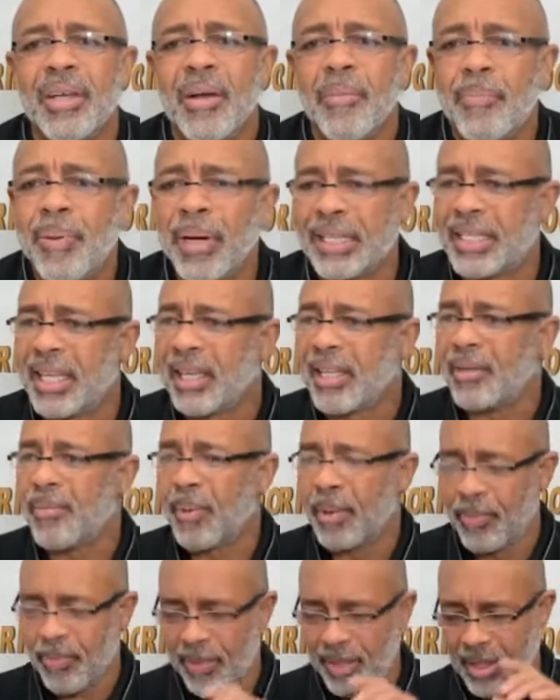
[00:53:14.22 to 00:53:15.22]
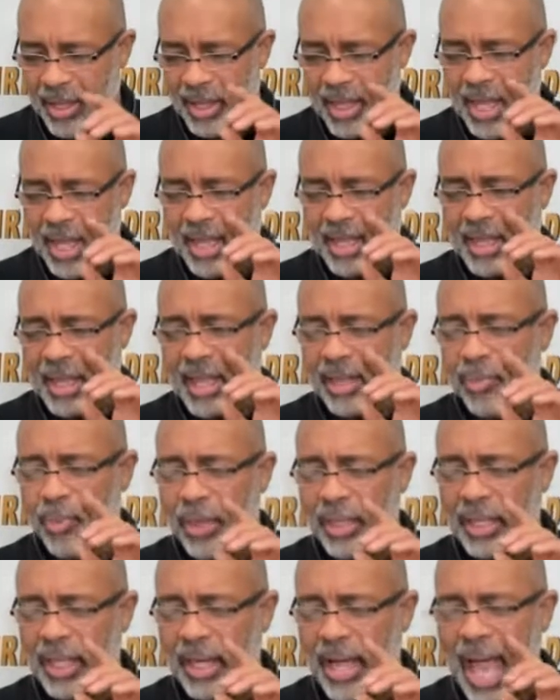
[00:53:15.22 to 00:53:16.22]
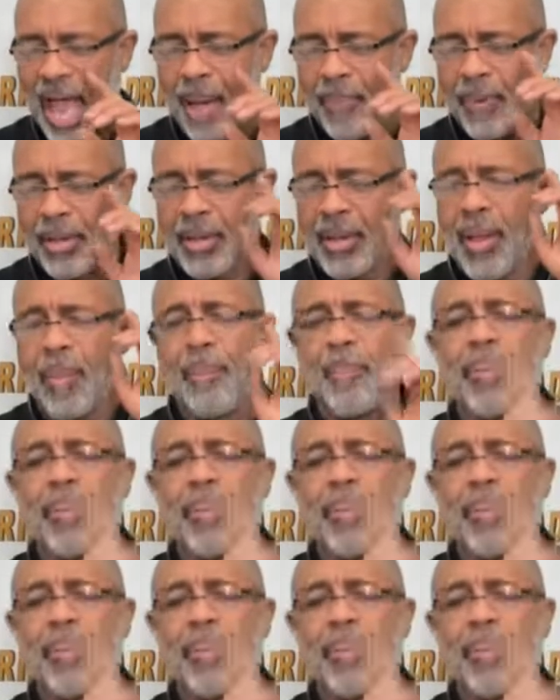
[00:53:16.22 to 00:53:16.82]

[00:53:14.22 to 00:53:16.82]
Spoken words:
But what happens?